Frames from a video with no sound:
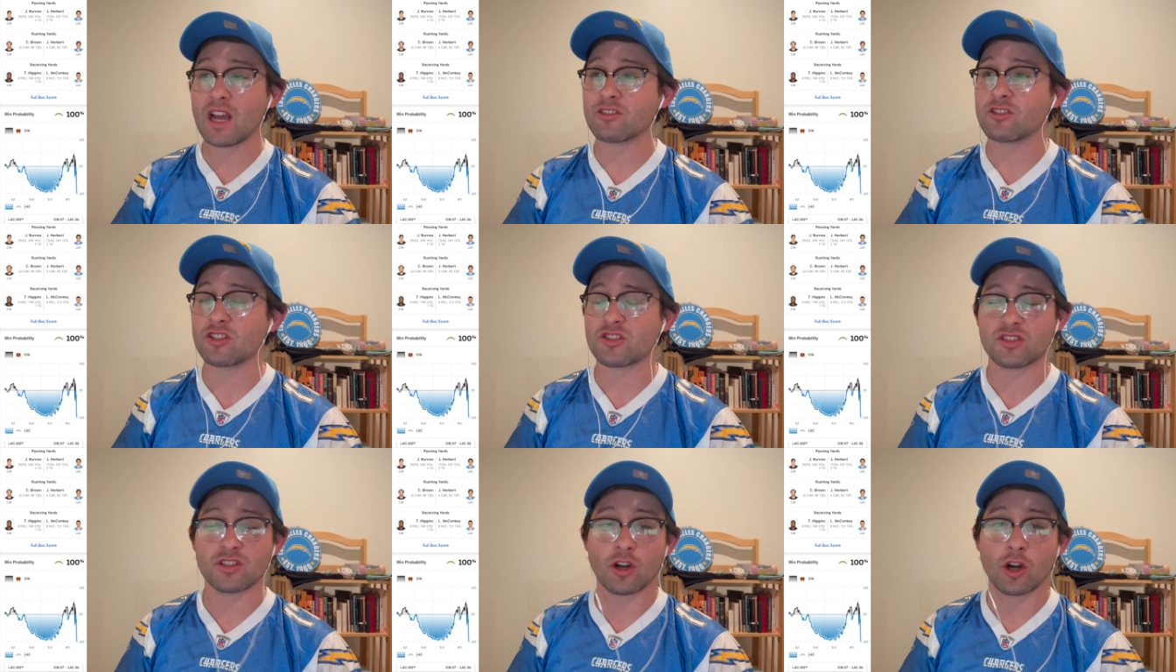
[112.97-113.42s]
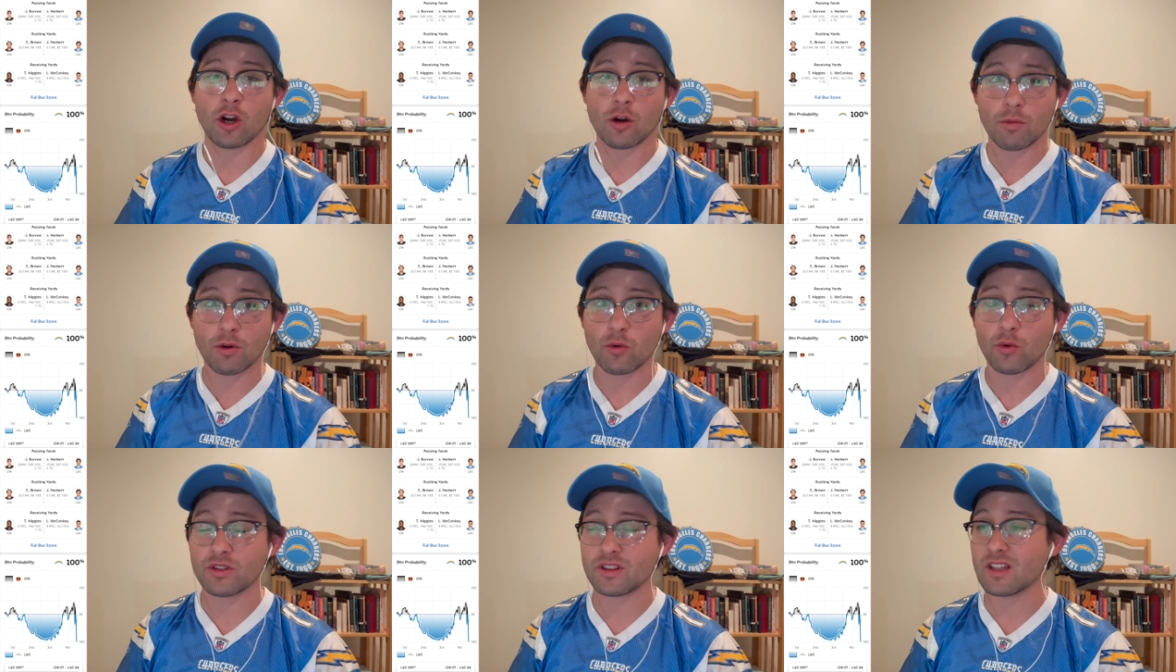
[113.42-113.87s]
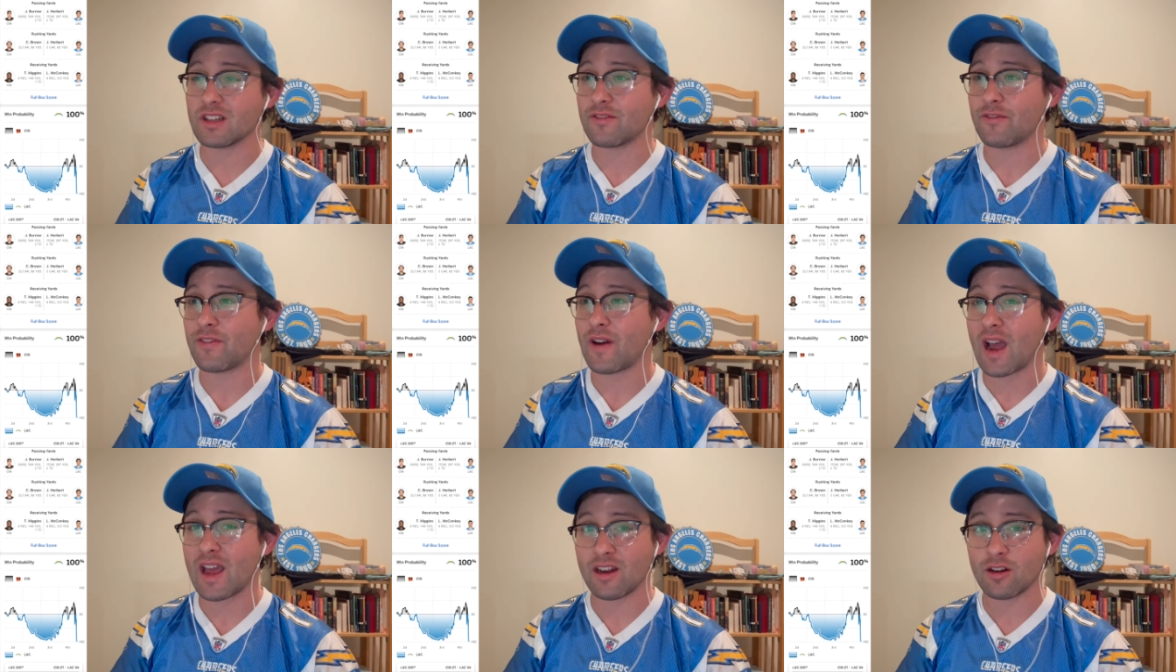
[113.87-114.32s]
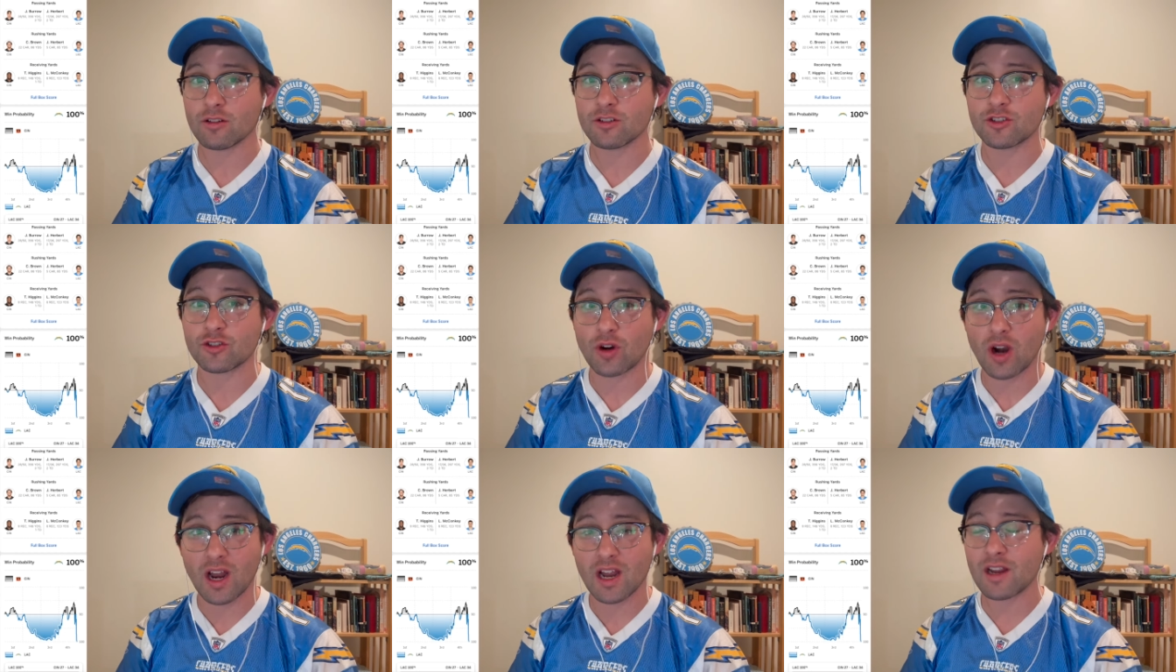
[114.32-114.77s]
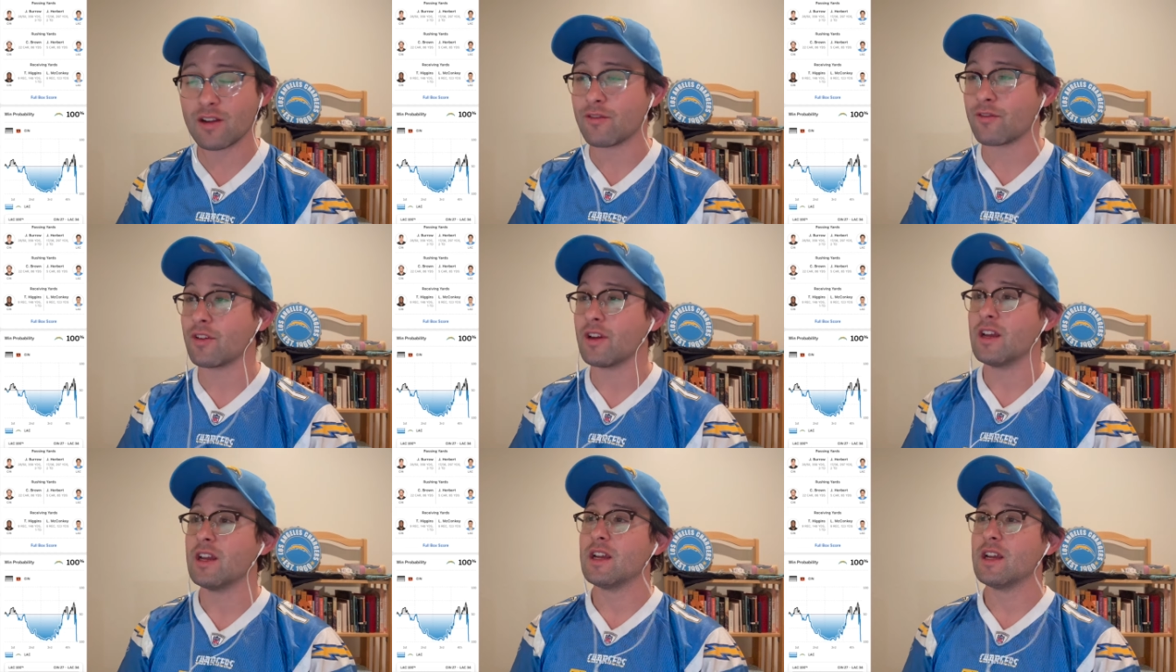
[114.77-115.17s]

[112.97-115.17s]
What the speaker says: Justin Herbert with the final drive.